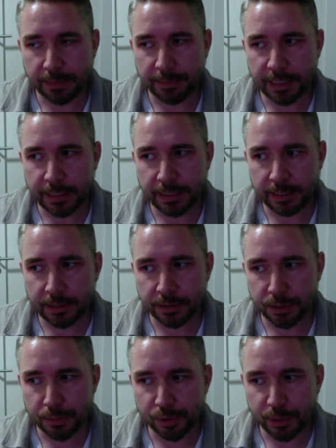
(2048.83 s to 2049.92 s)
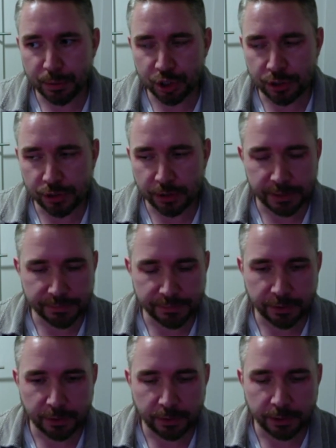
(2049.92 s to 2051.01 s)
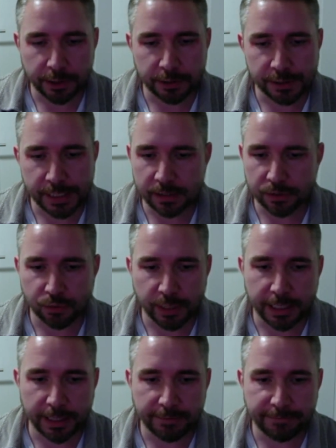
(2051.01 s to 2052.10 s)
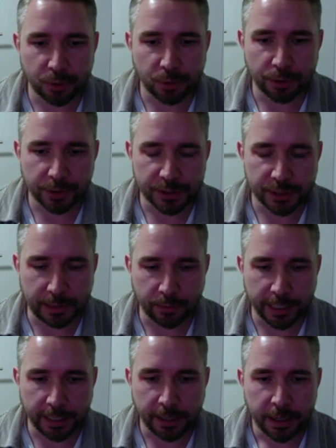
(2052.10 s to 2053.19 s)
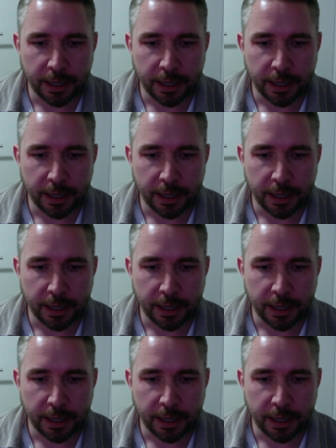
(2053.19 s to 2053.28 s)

I mean the the subscription service for the lawyers isn't really the focus in a way.